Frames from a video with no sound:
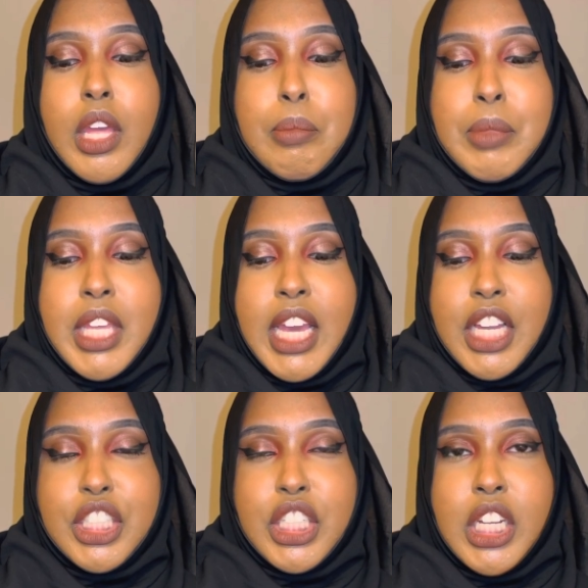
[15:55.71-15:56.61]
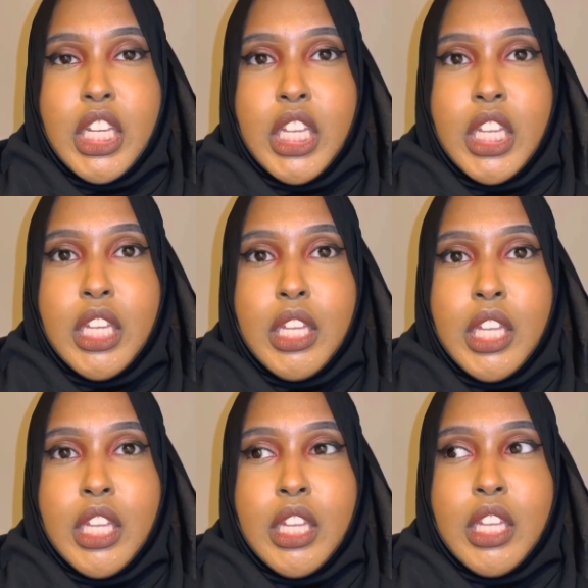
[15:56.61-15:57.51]
me actually
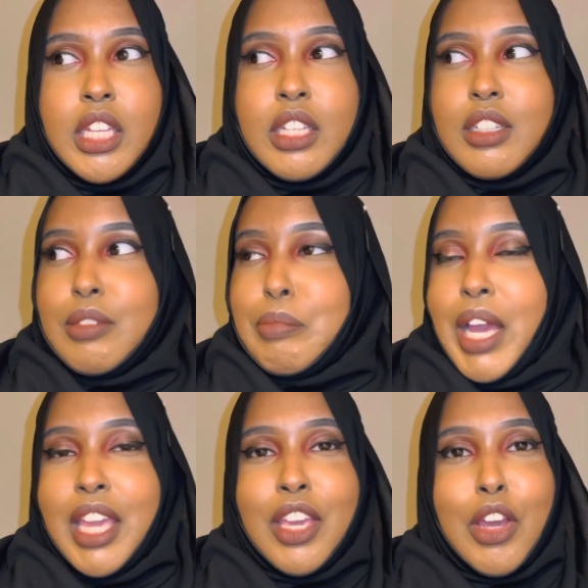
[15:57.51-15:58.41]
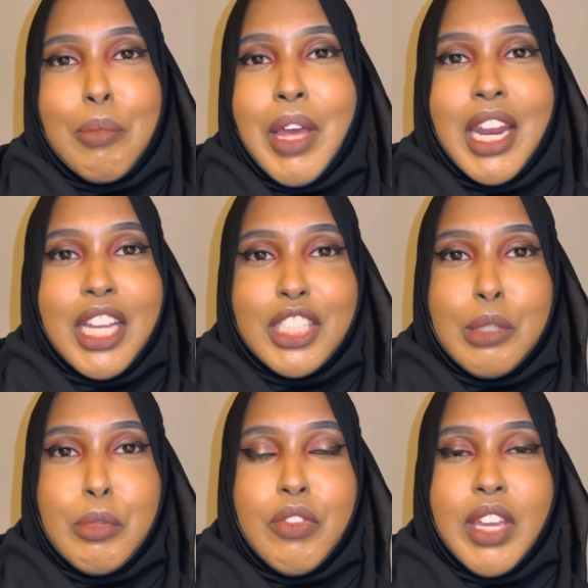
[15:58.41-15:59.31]
packing up and actually
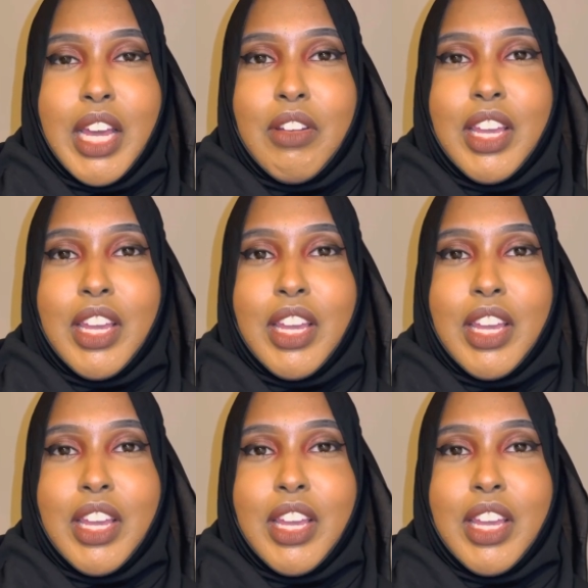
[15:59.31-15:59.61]
moving out.